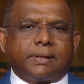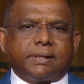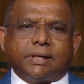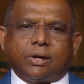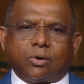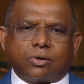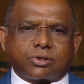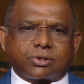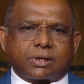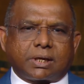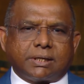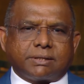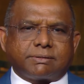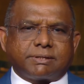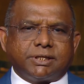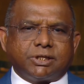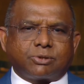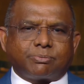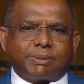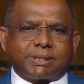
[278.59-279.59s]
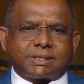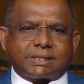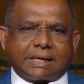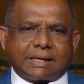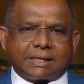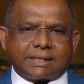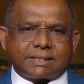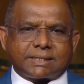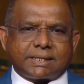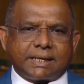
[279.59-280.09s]
The host countries must
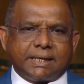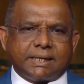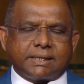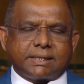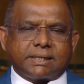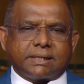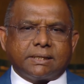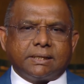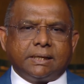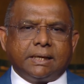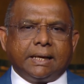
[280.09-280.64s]
understand